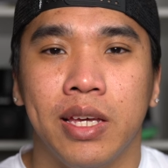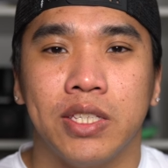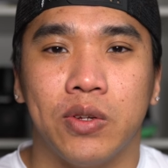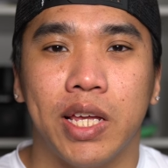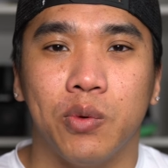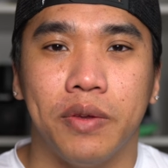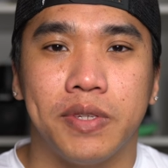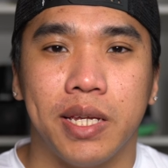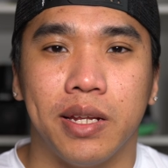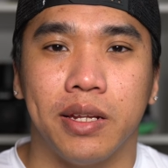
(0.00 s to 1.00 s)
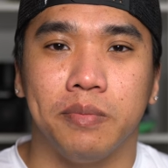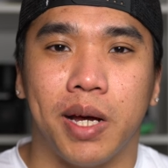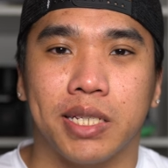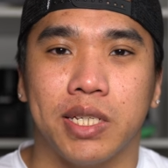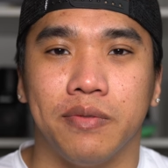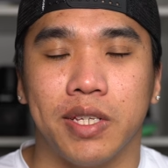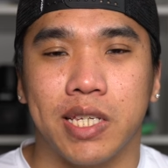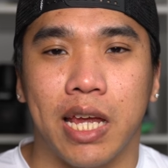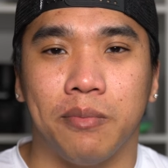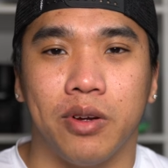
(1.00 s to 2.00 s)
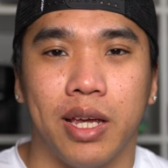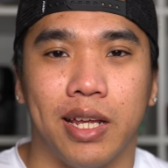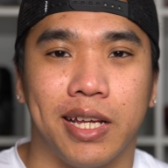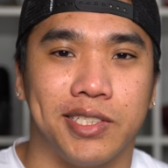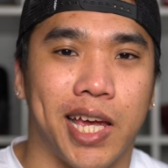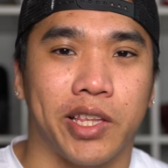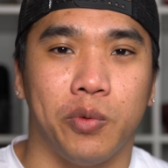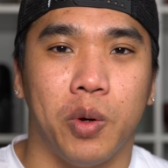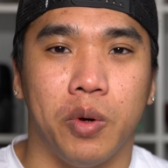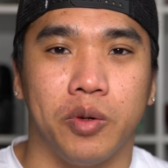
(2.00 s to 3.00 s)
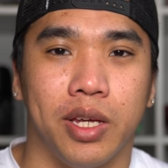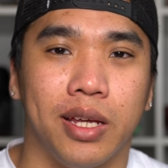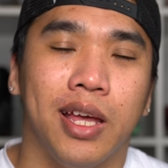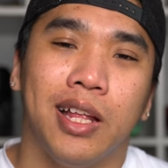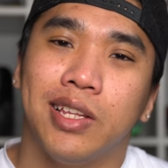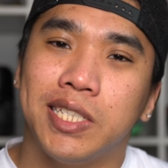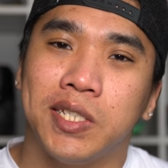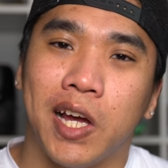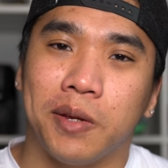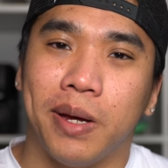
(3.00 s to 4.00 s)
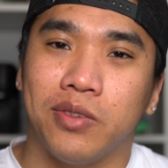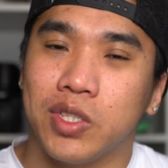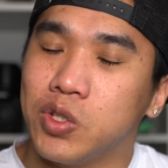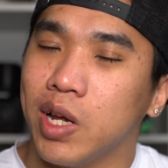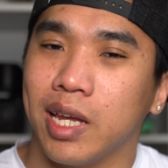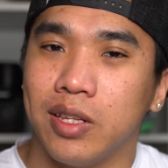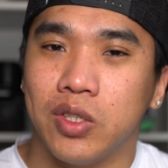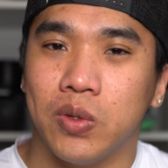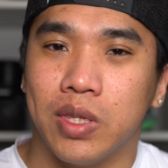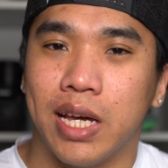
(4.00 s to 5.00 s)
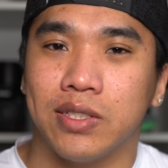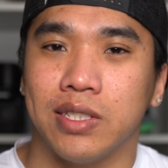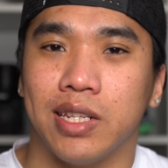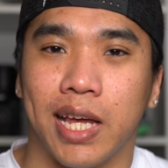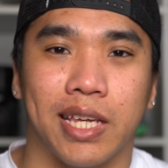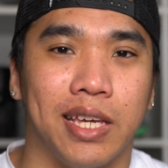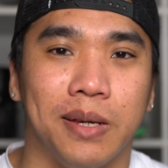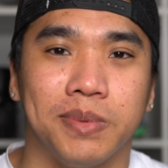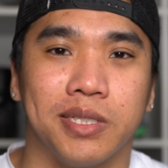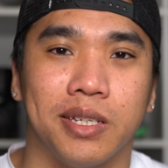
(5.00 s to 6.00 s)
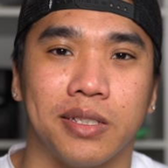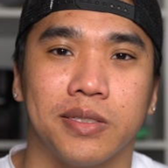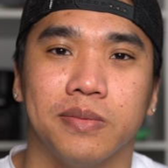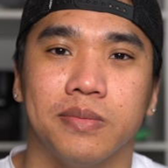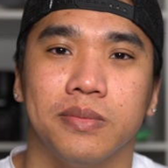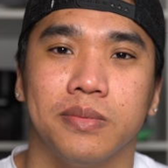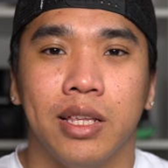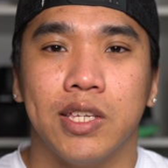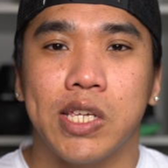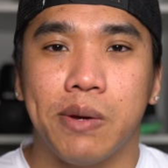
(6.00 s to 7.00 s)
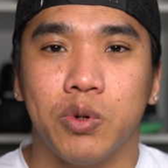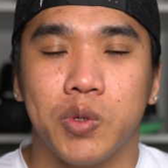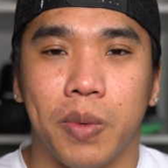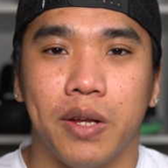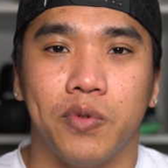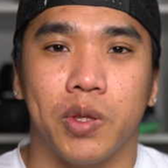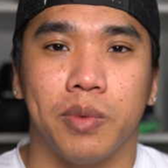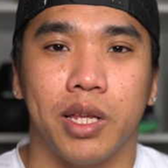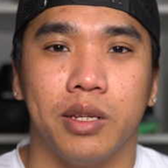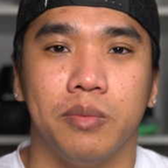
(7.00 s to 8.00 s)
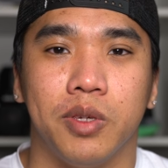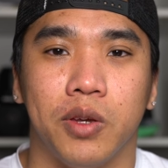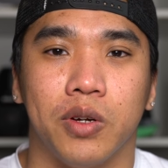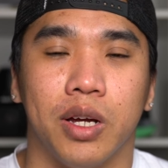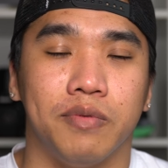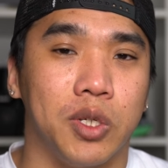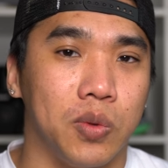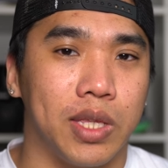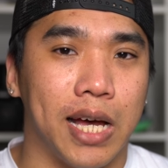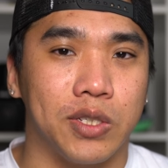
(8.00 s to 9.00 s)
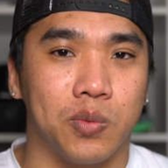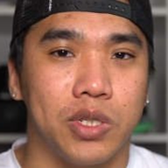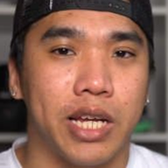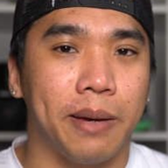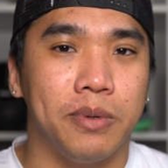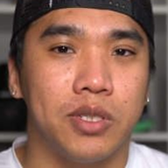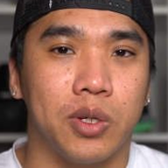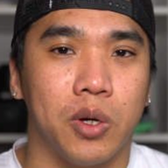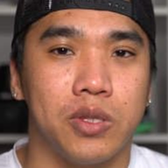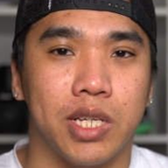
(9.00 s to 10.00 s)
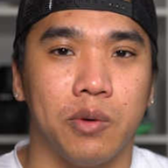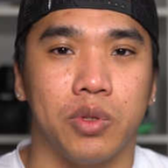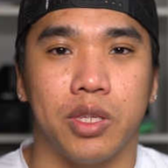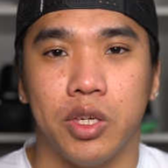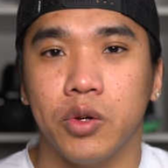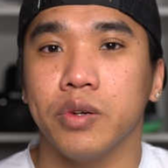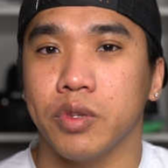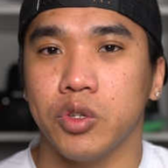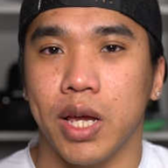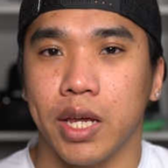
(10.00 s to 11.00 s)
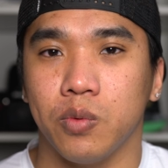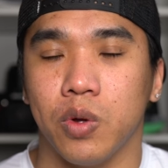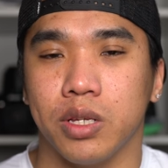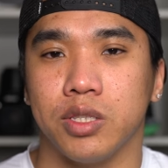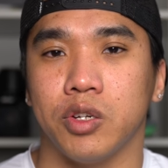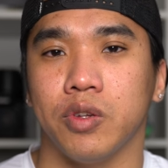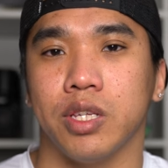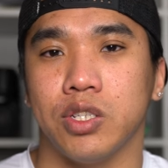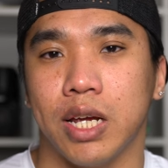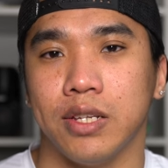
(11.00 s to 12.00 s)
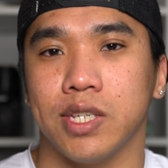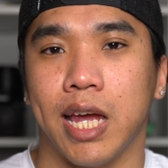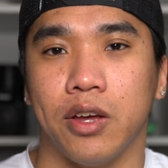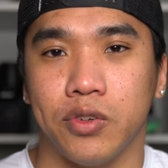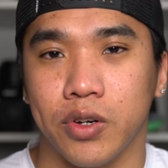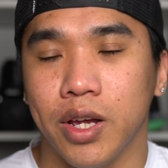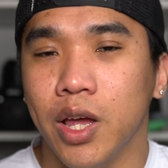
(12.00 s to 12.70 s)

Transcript: So now that we've seen an unboxing of this camera and exactly what we'll get, let's talk about this Dragon 2000 Leica M6. This camera was made for the millennium year of 2000, which happens to coincide with the year of the dragon when considering the Chinese calendar.